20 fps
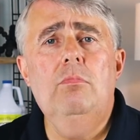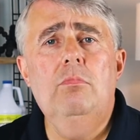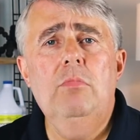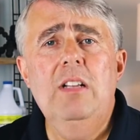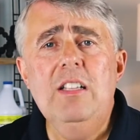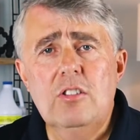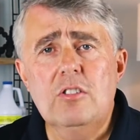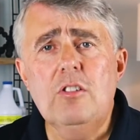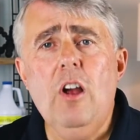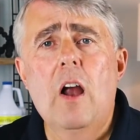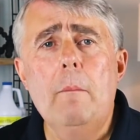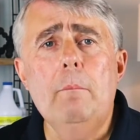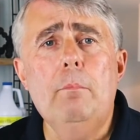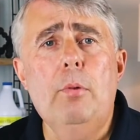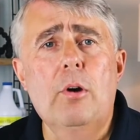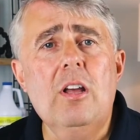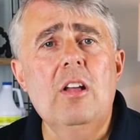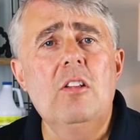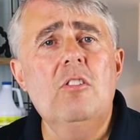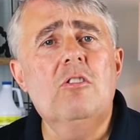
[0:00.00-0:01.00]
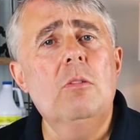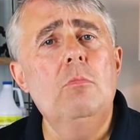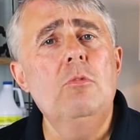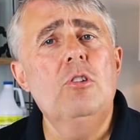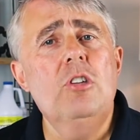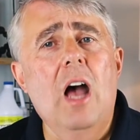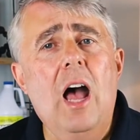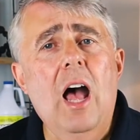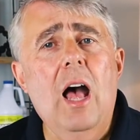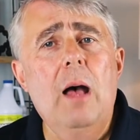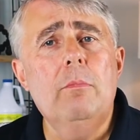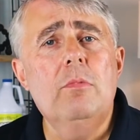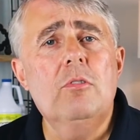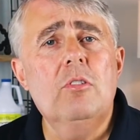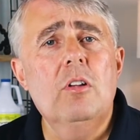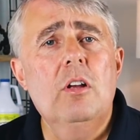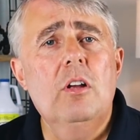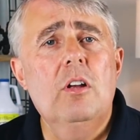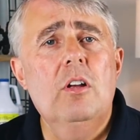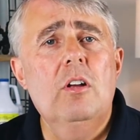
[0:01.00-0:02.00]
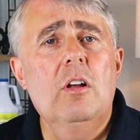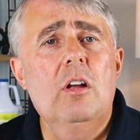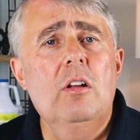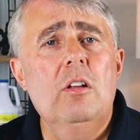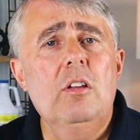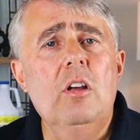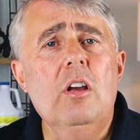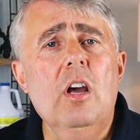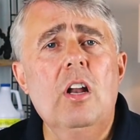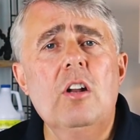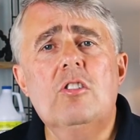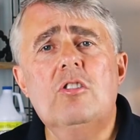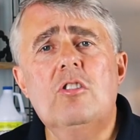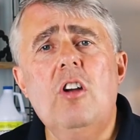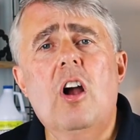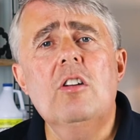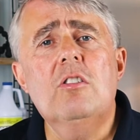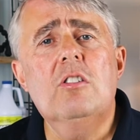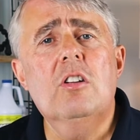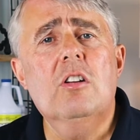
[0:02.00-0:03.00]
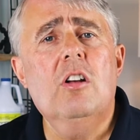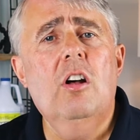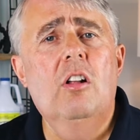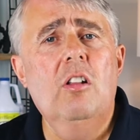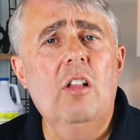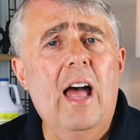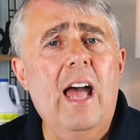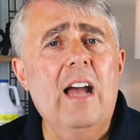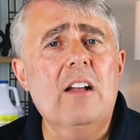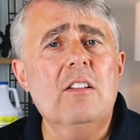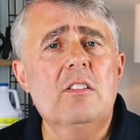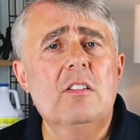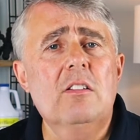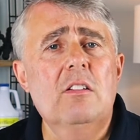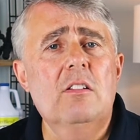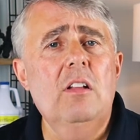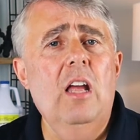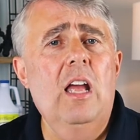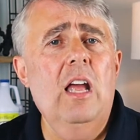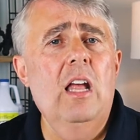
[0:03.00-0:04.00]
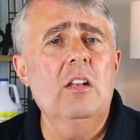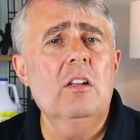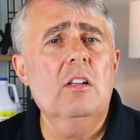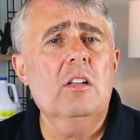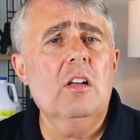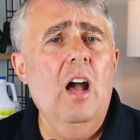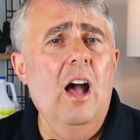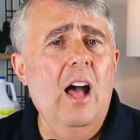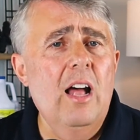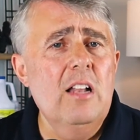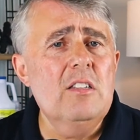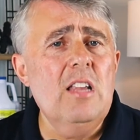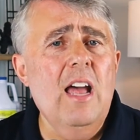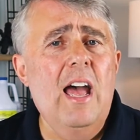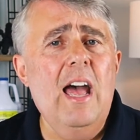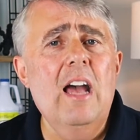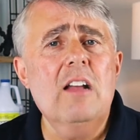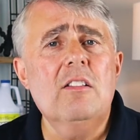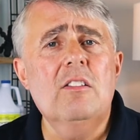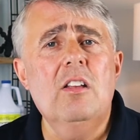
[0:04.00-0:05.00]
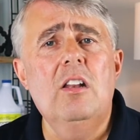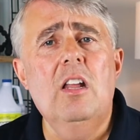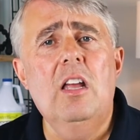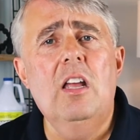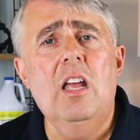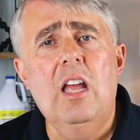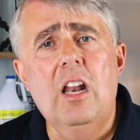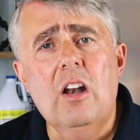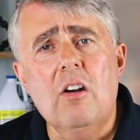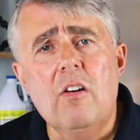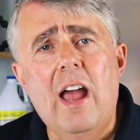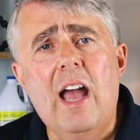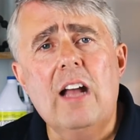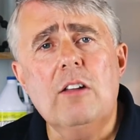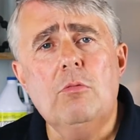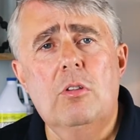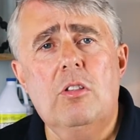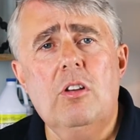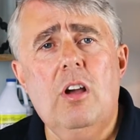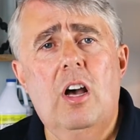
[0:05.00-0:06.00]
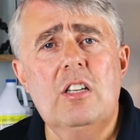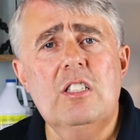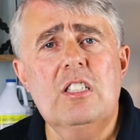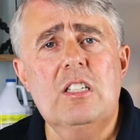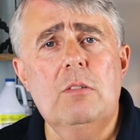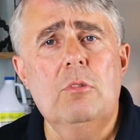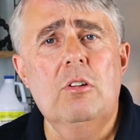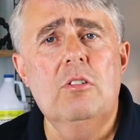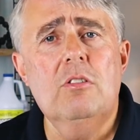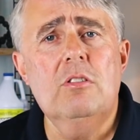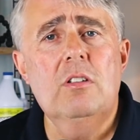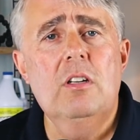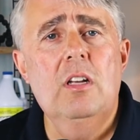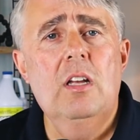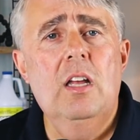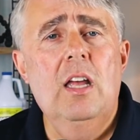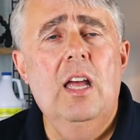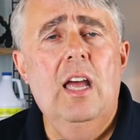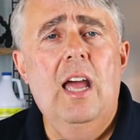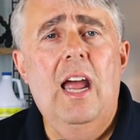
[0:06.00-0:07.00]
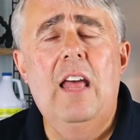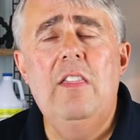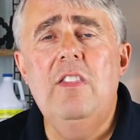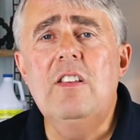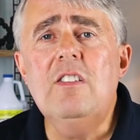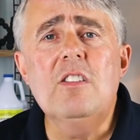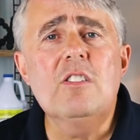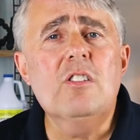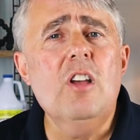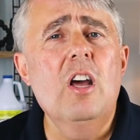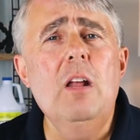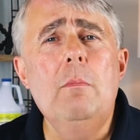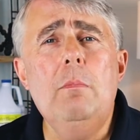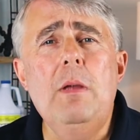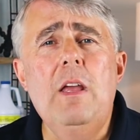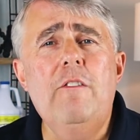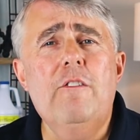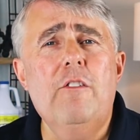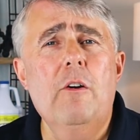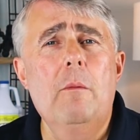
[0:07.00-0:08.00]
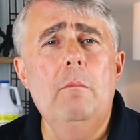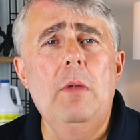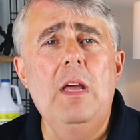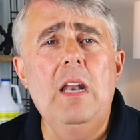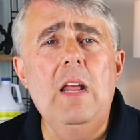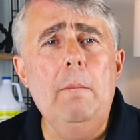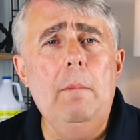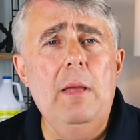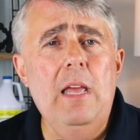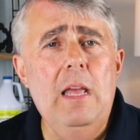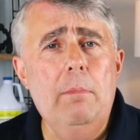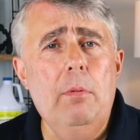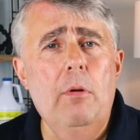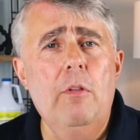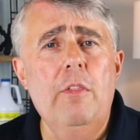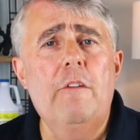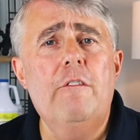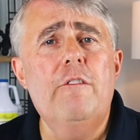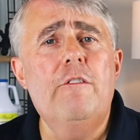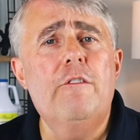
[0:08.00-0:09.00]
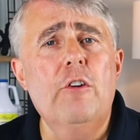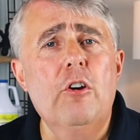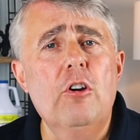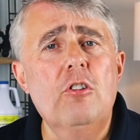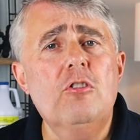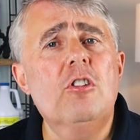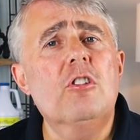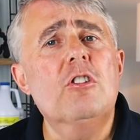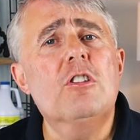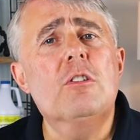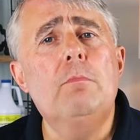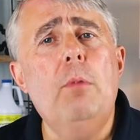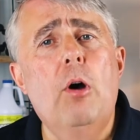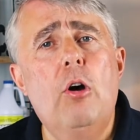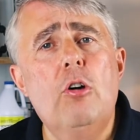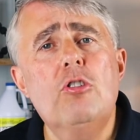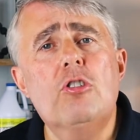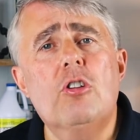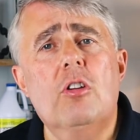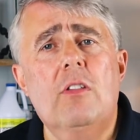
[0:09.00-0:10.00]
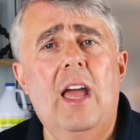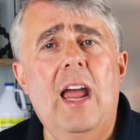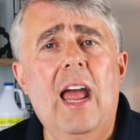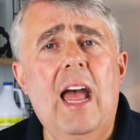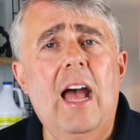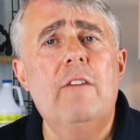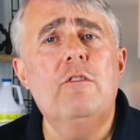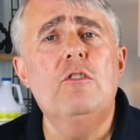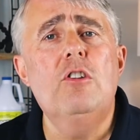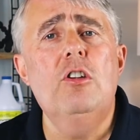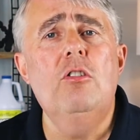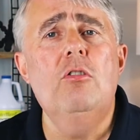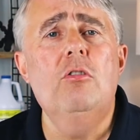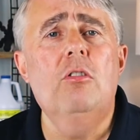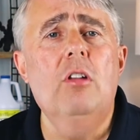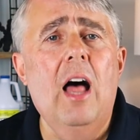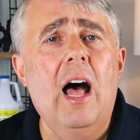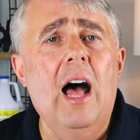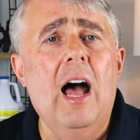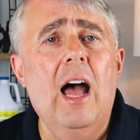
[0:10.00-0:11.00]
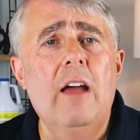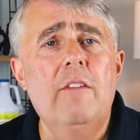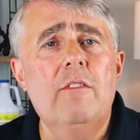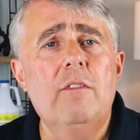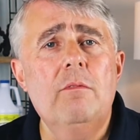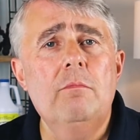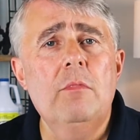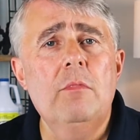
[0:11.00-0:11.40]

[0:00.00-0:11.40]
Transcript: Let's start booking some jobs. You're going to start to collect and contact and interact with customers. And this is going to be, for many people, the first exposure they have to you live.